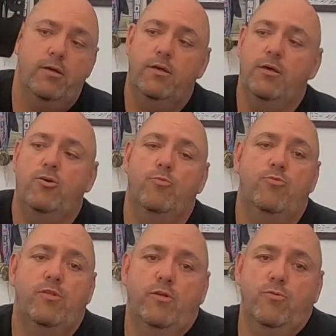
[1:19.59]
It comes
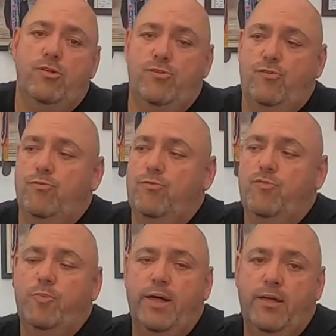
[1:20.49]
with a little digital
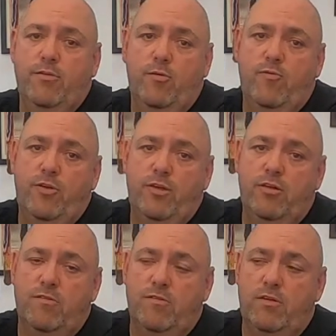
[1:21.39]
display, as hopefully you
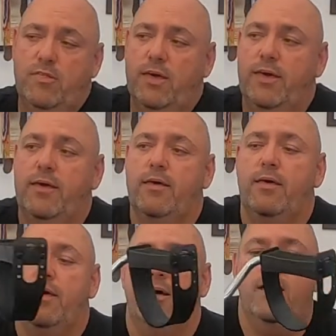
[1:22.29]
can see there.
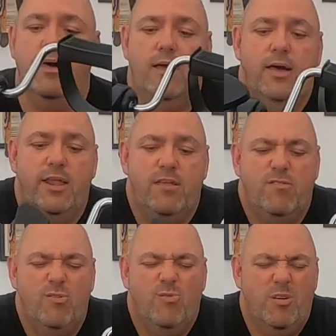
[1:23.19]
And it's
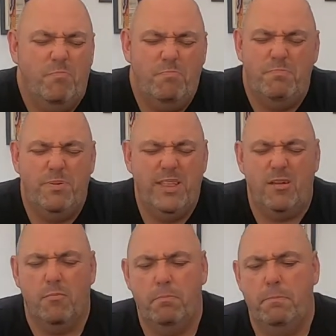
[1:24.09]
called a
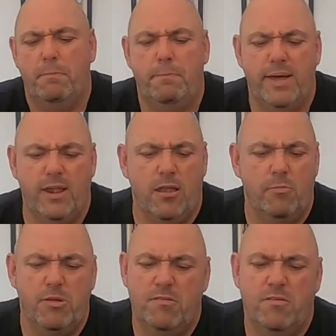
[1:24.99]

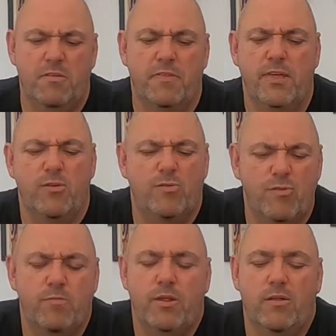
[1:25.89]
pedalometer, I think, or
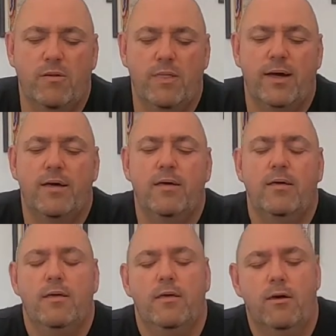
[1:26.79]
something like that.
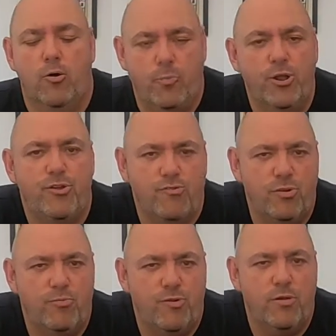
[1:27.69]
I'll put a
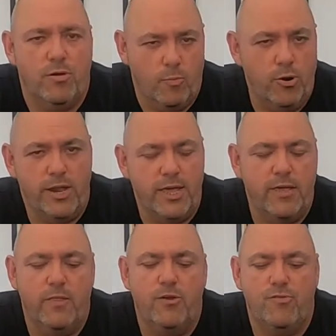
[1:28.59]
link
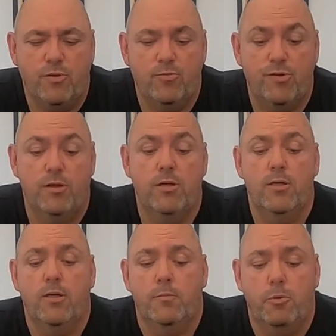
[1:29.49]
in the description.
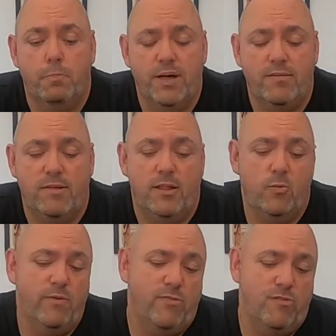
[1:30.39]
But basically
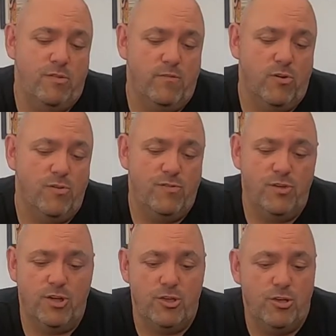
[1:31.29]
with this device
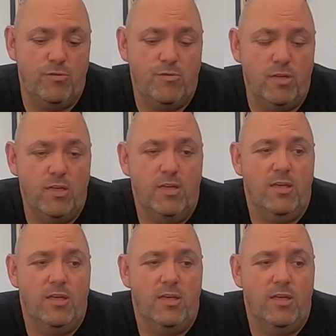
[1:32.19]
you can use it.